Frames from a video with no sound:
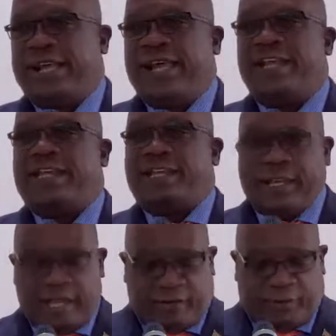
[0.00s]
and it
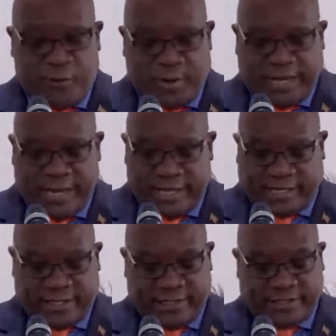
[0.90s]
therefore
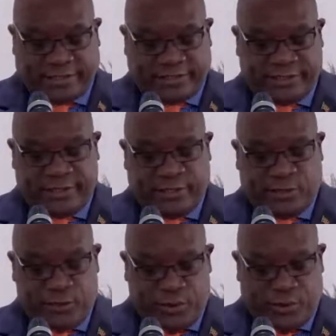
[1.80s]
caters
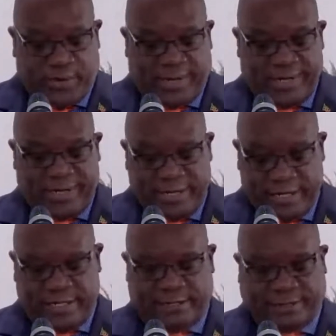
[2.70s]
to your
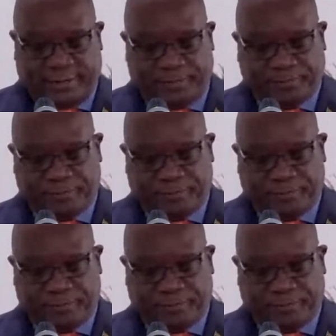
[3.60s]
needs.